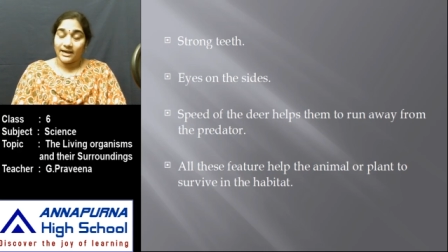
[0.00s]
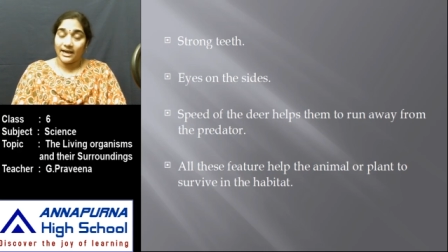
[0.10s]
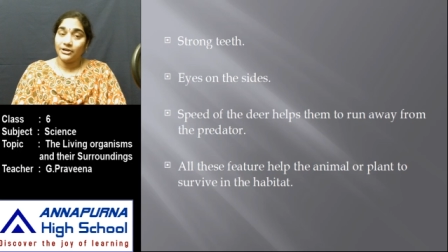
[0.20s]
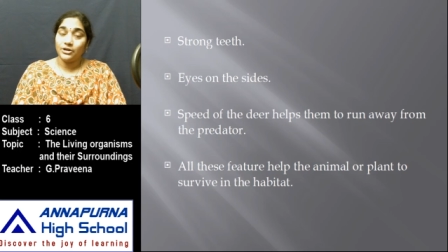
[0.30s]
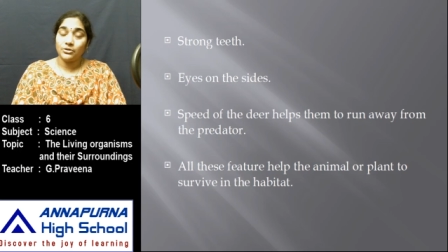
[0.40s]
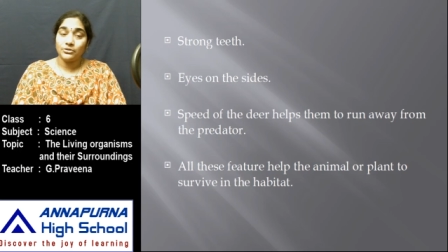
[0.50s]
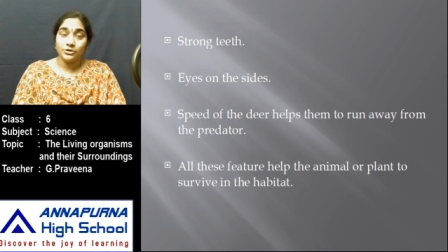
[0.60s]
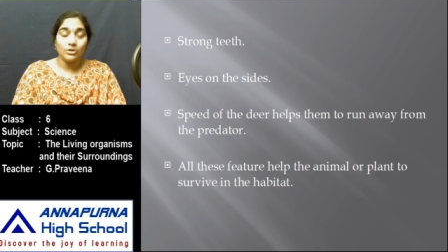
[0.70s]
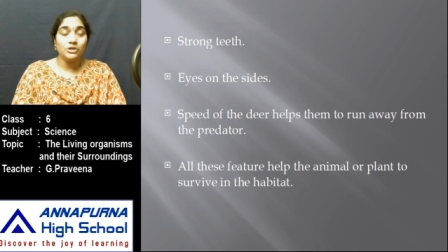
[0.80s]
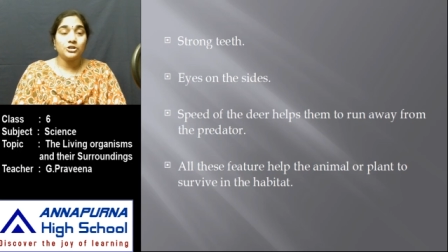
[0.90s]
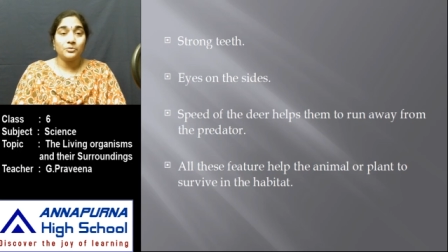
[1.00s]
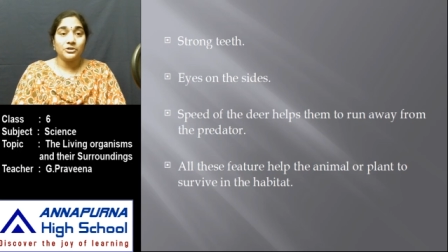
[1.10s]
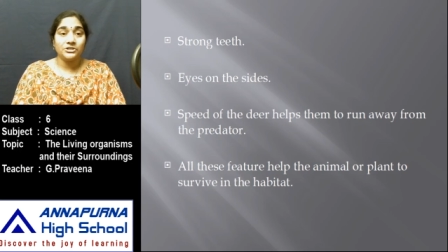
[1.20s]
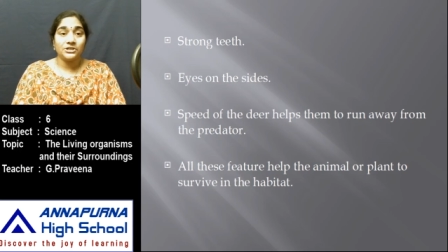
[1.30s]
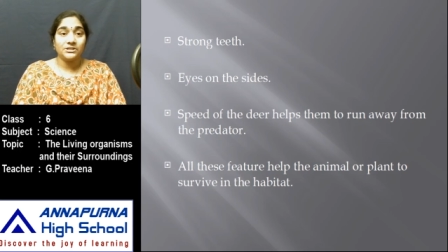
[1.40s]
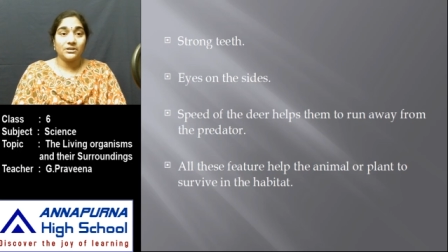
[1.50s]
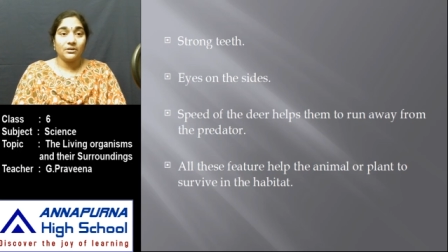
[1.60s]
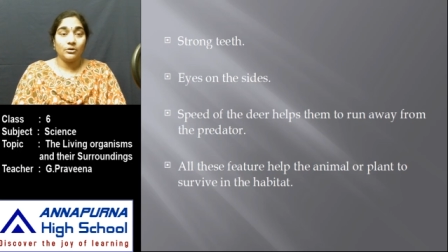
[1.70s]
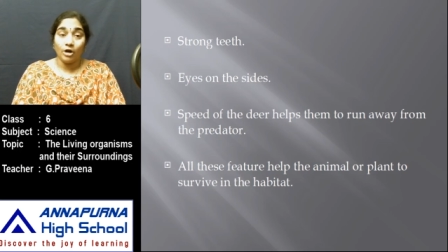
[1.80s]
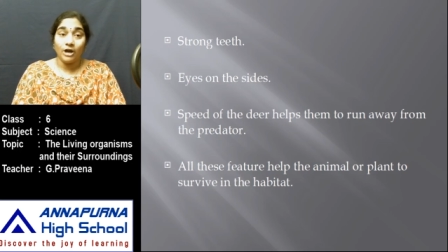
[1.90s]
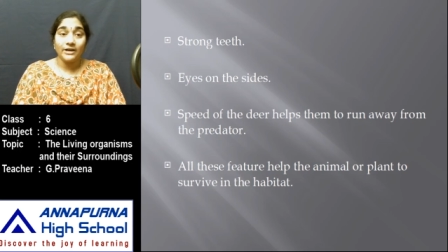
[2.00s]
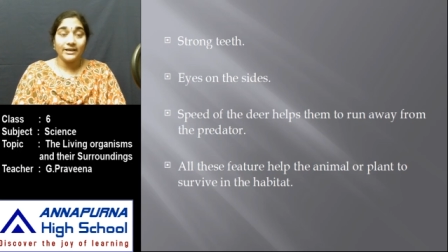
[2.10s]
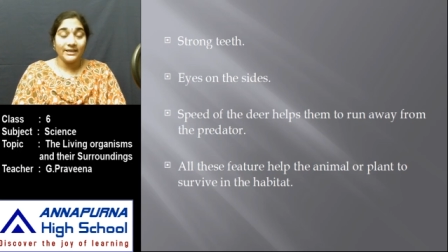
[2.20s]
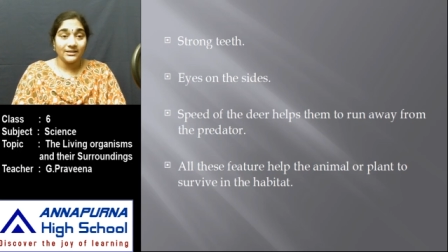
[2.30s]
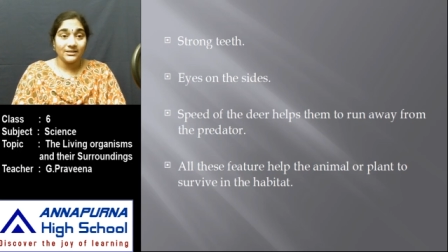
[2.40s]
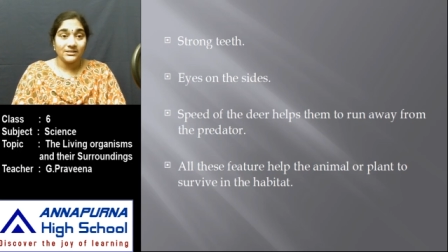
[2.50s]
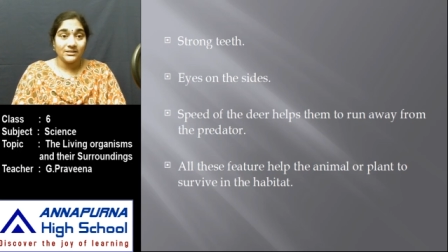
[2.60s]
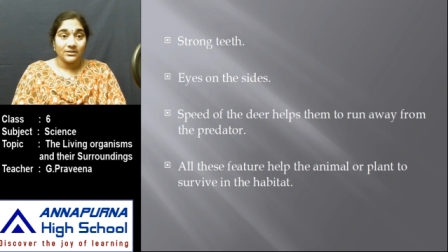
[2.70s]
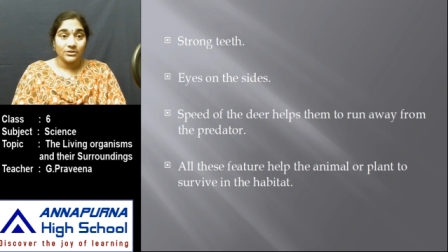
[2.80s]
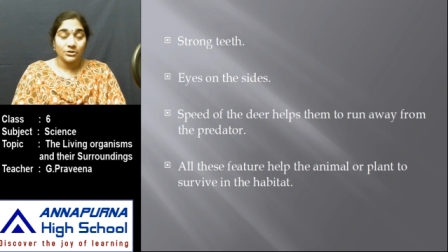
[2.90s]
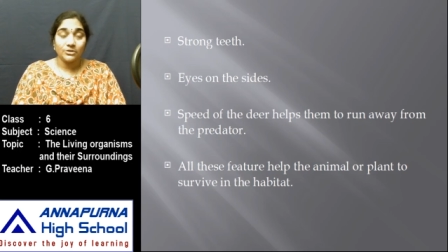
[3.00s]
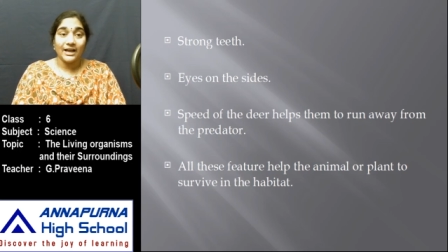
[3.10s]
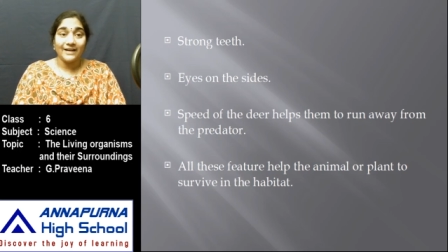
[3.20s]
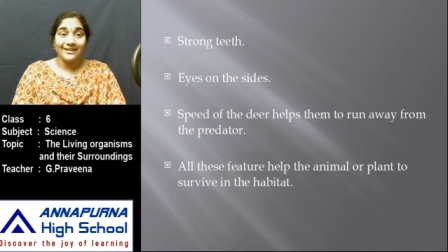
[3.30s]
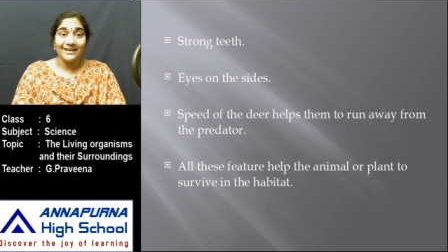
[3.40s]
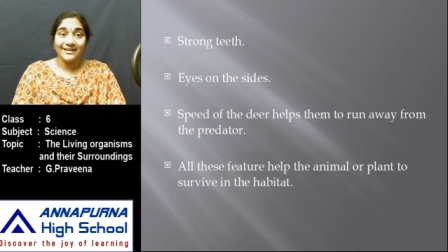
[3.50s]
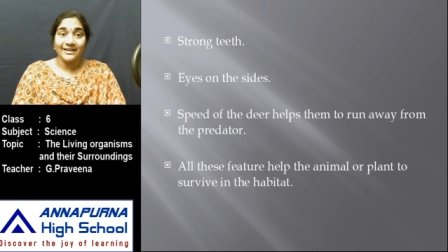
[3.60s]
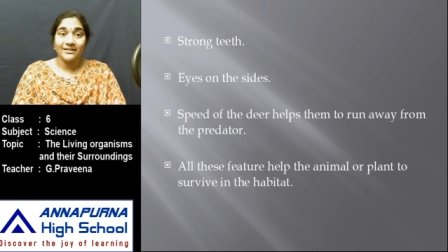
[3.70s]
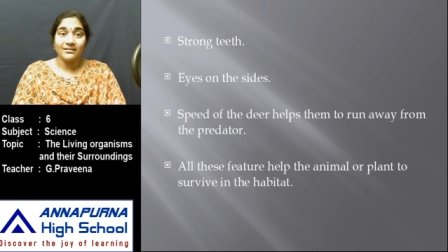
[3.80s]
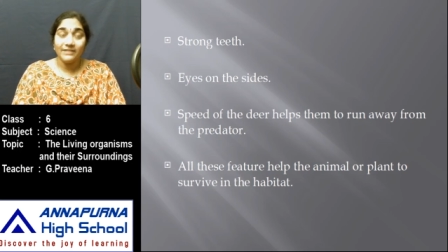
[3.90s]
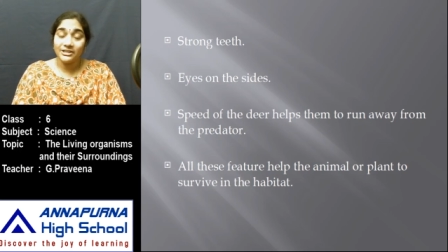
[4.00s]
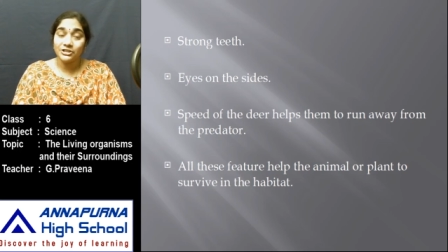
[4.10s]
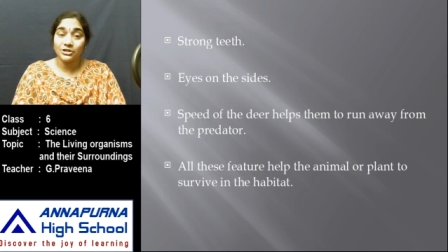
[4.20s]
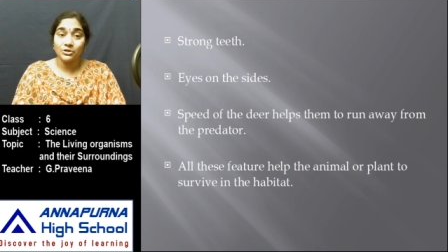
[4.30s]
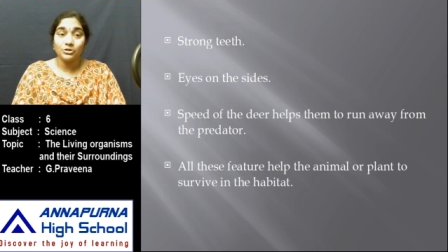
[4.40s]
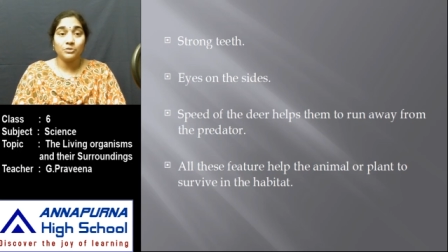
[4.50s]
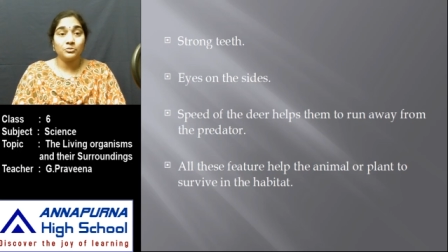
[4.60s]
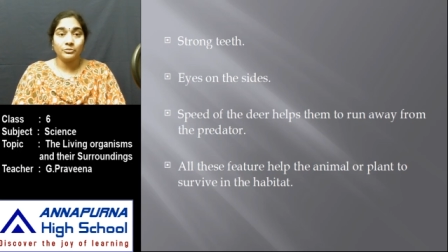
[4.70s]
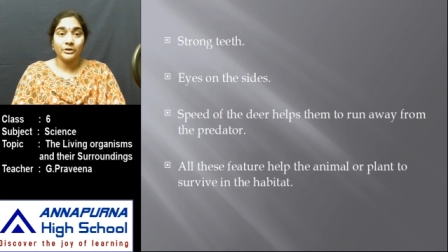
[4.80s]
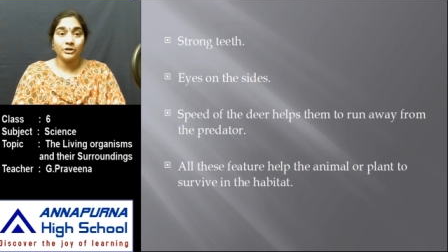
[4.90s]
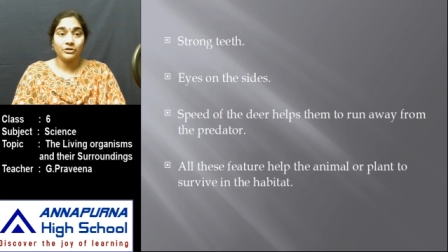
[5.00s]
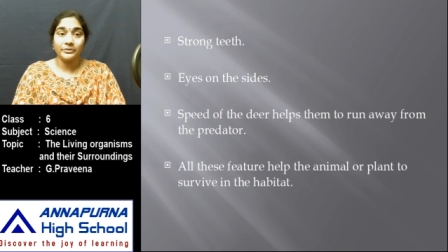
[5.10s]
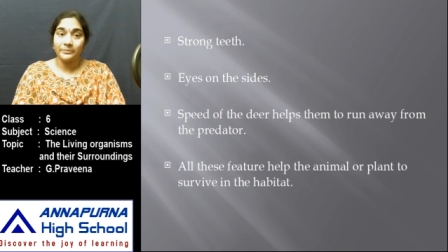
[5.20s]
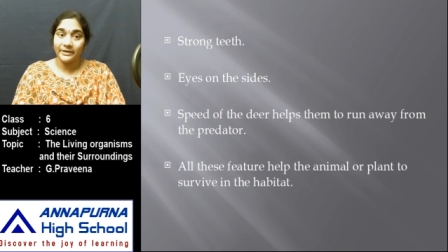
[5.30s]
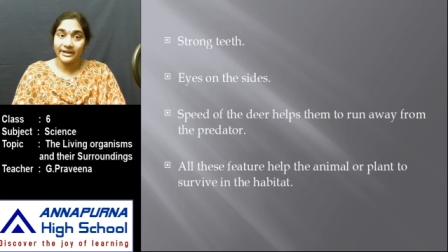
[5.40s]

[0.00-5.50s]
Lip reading: And it also possesses long ears, so that it can listen to the movement of the